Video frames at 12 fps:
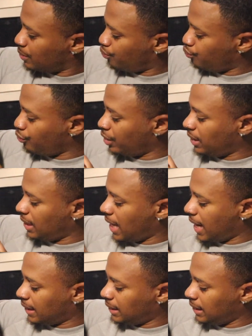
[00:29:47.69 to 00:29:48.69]
Really
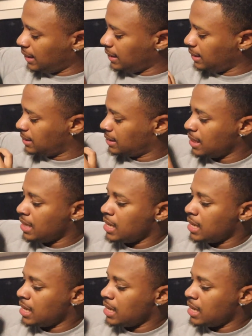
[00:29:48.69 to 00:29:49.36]
like these.